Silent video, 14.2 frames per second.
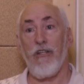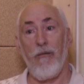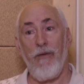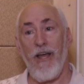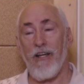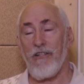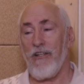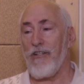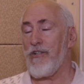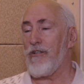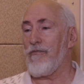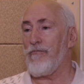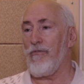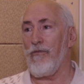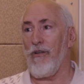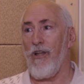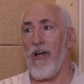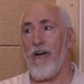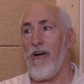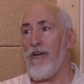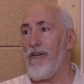Some accents are a
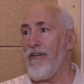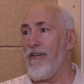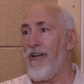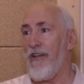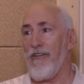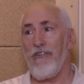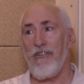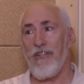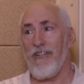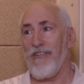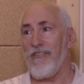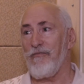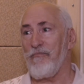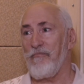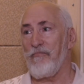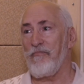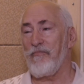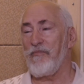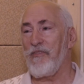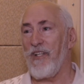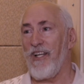lot harder than others, and
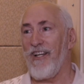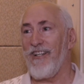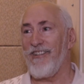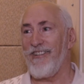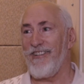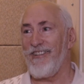yeah.